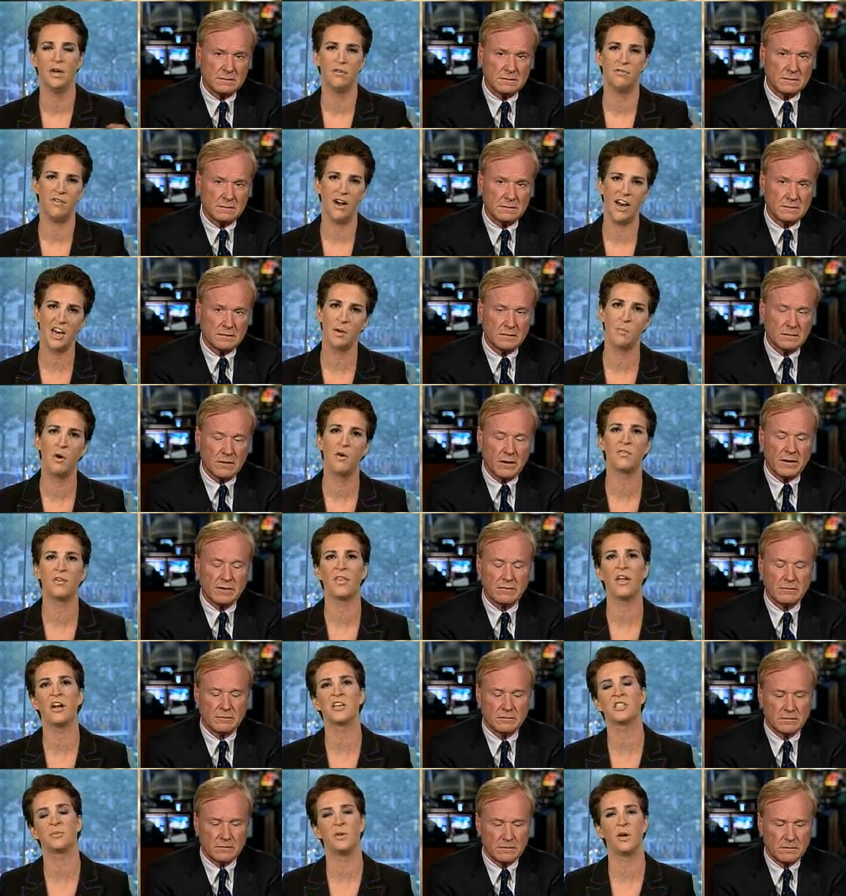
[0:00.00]
Speaker 1: fighting them right. over
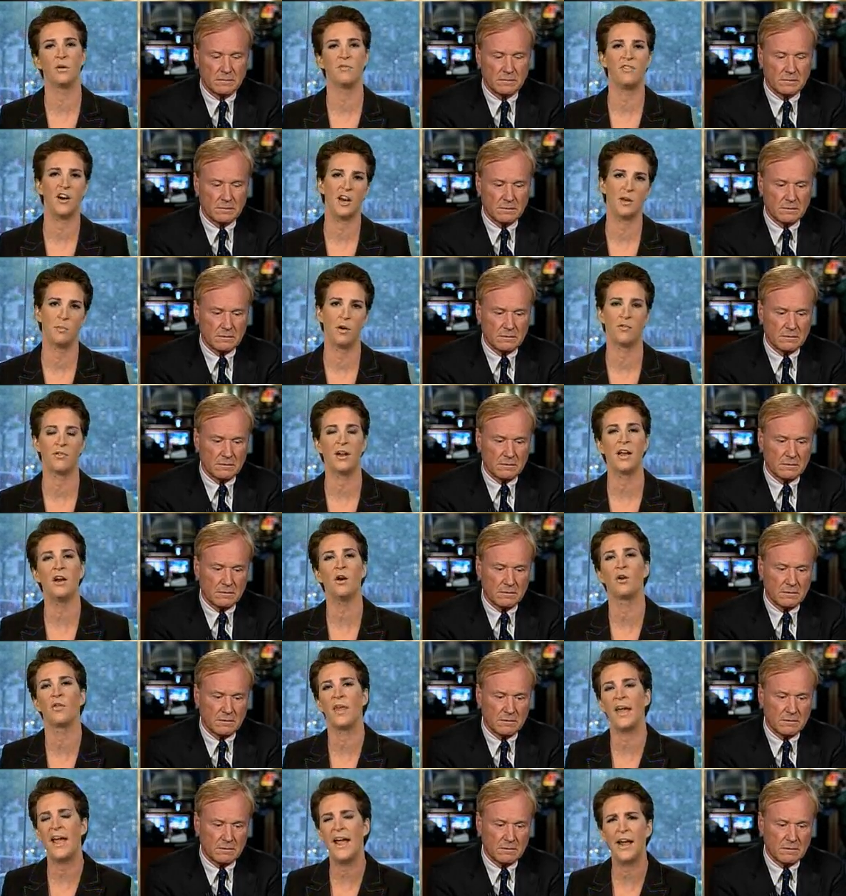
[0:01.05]
there so we don't fight them over here, or
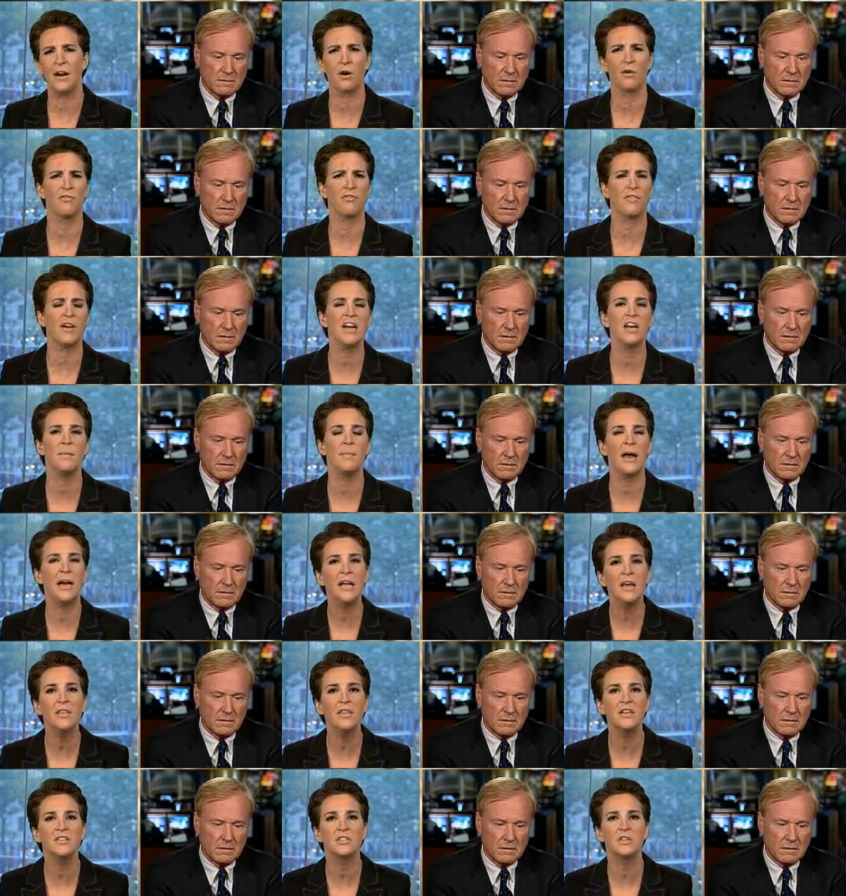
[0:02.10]
they hate our freedom, any of
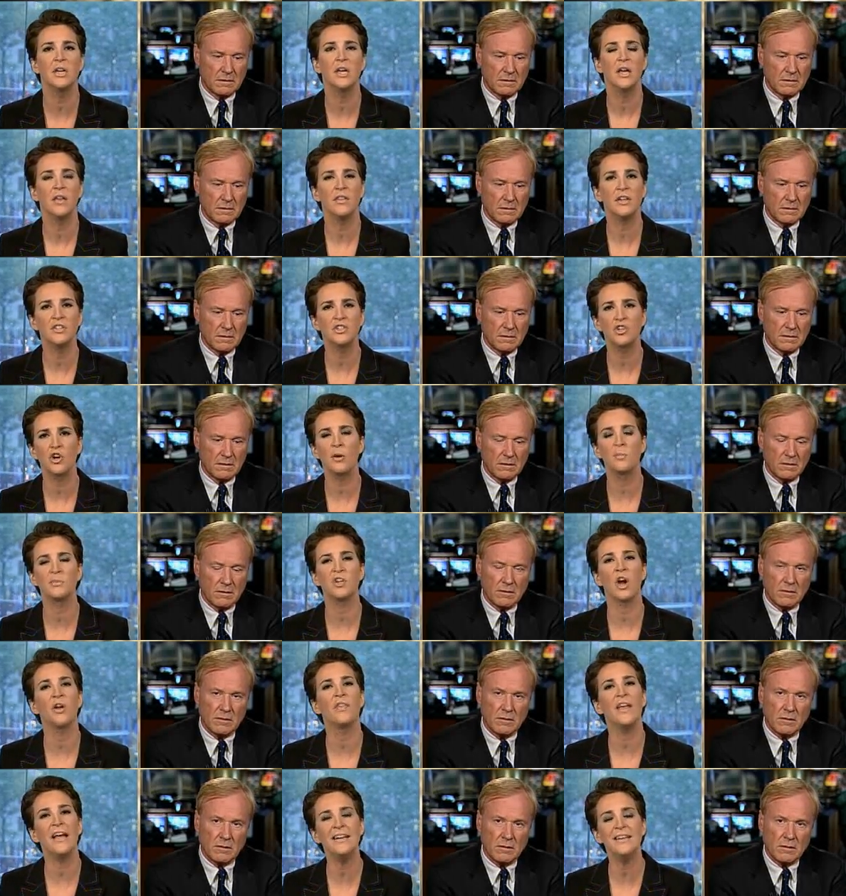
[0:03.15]
these, these terms, are
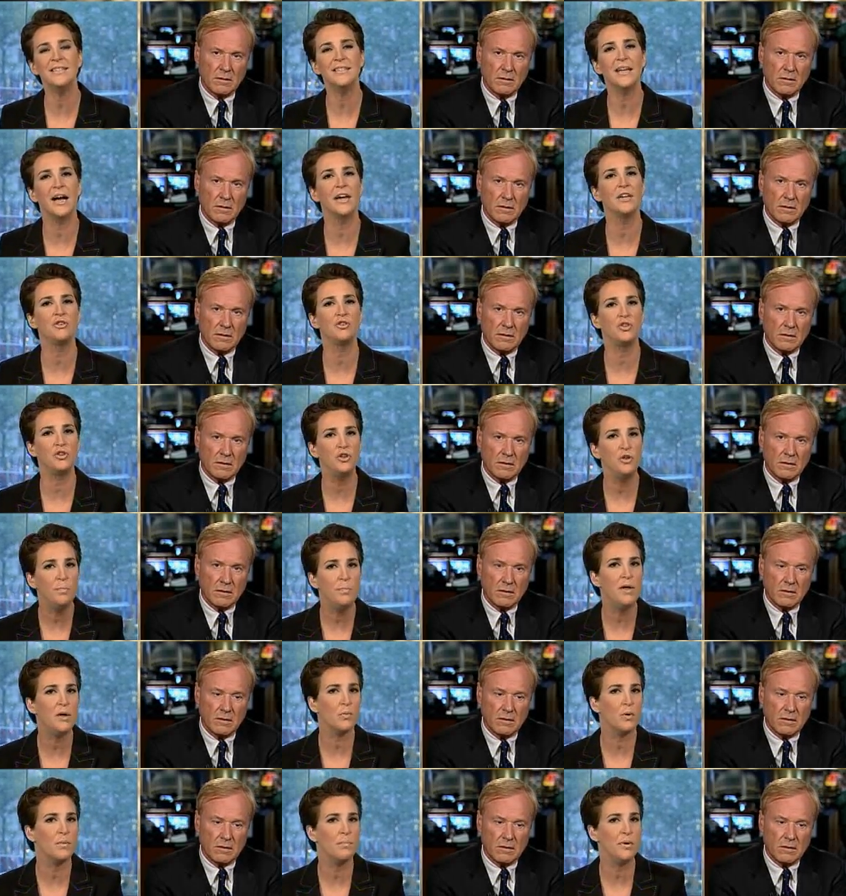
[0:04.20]
they designed to be
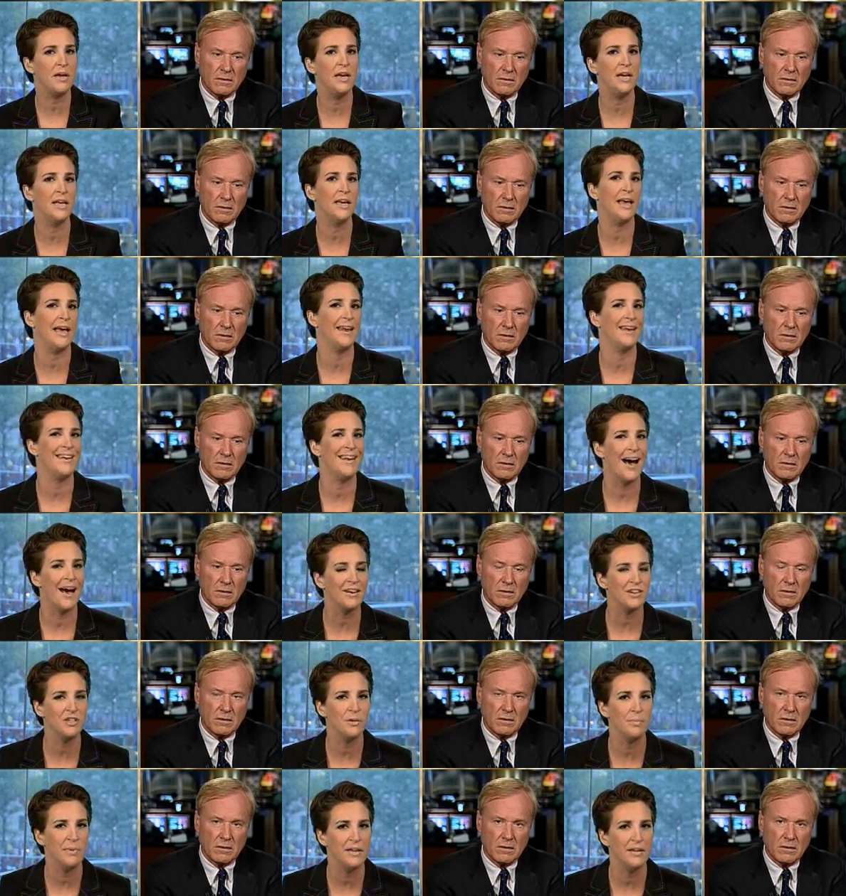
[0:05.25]
repeated and not to
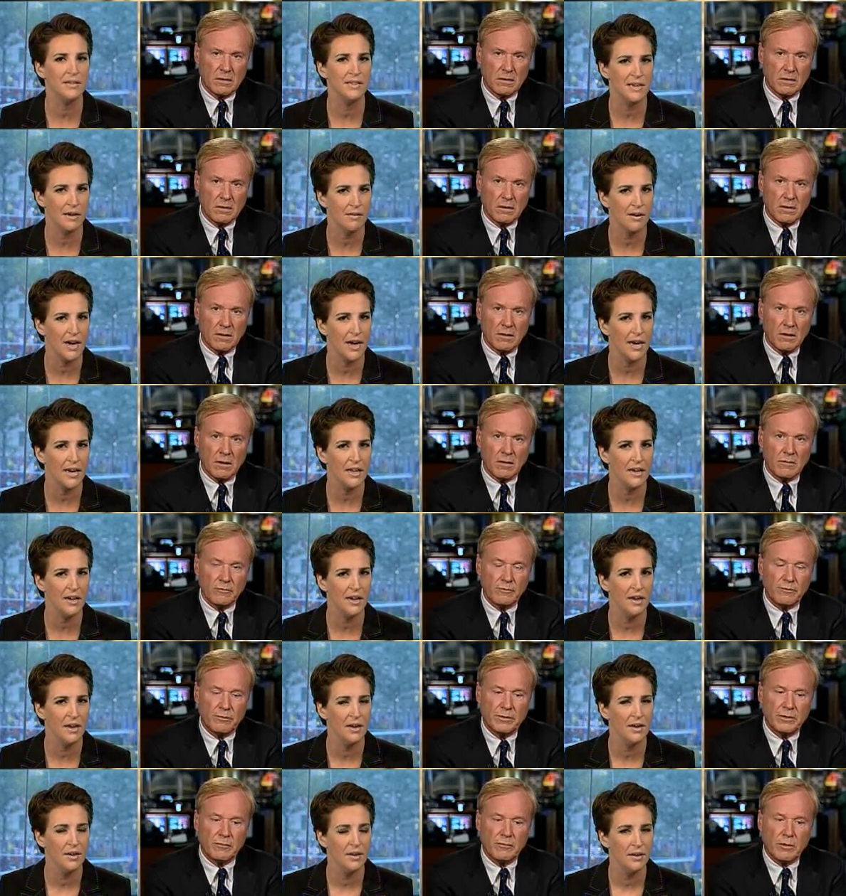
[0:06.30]
be interrogated?
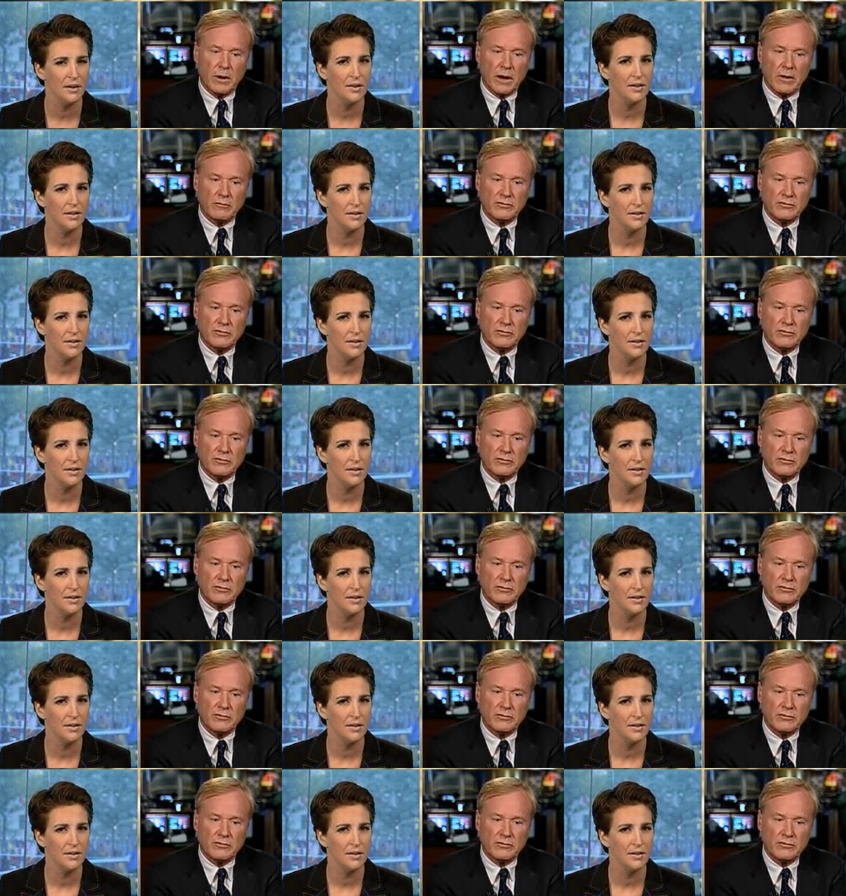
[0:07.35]
Speaker 2: Um, well,